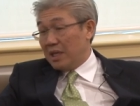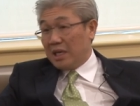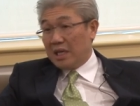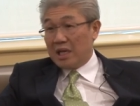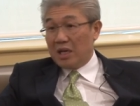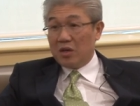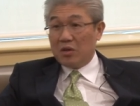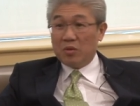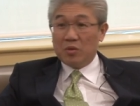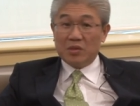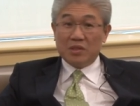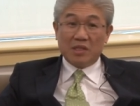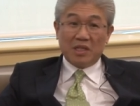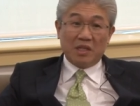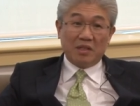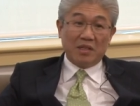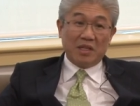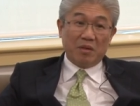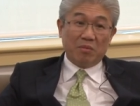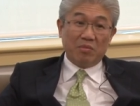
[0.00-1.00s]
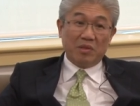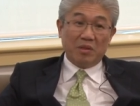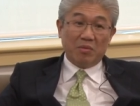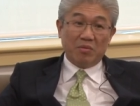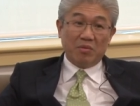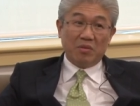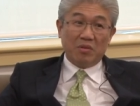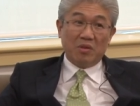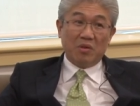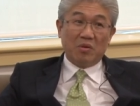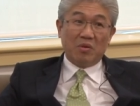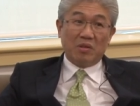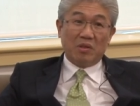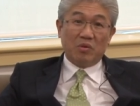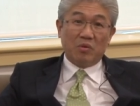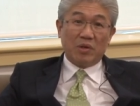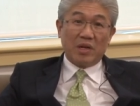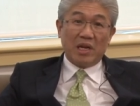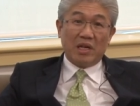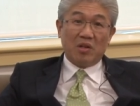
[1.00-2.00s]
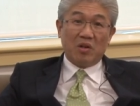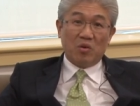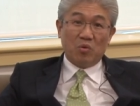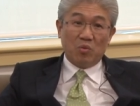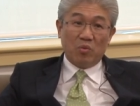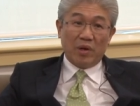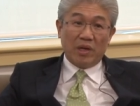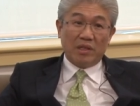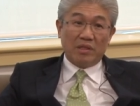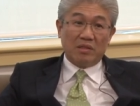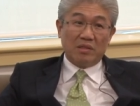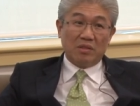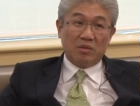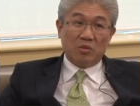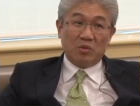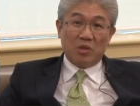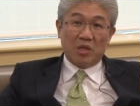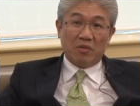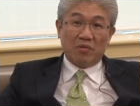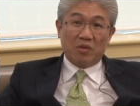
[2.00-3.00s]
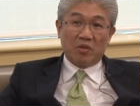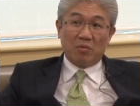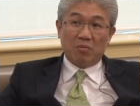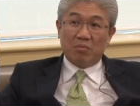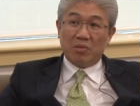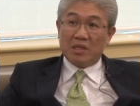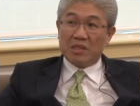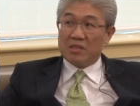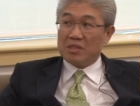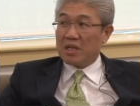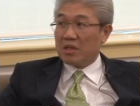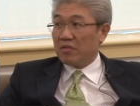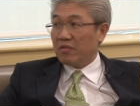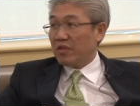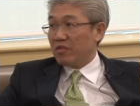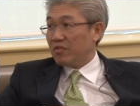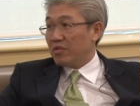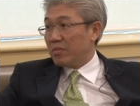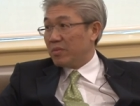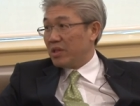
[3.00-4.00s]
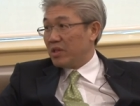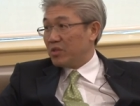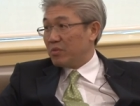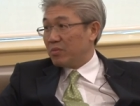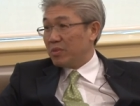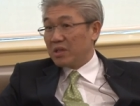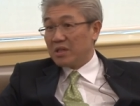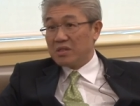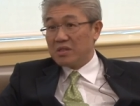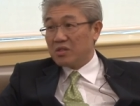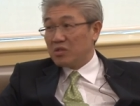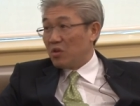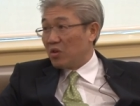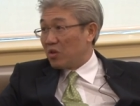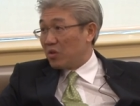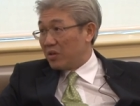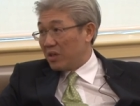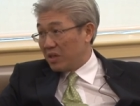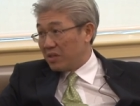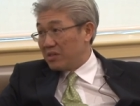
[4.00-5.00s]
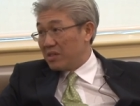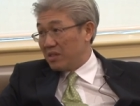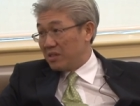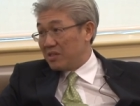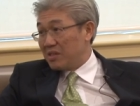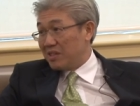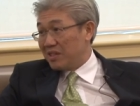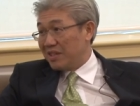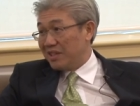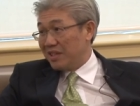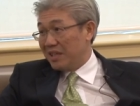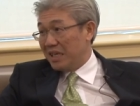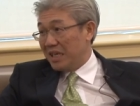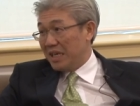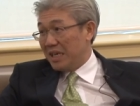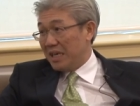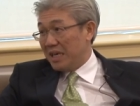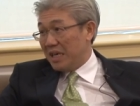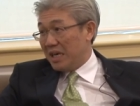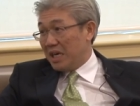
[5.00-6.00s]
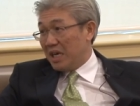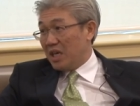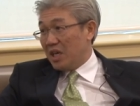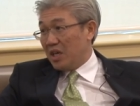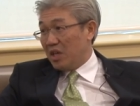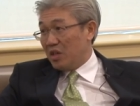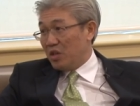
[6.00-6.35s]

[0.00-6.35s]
And I always tell young people, look, you cannot wait till you have a complete set of information because it's not going to exist. Yeah, that's true.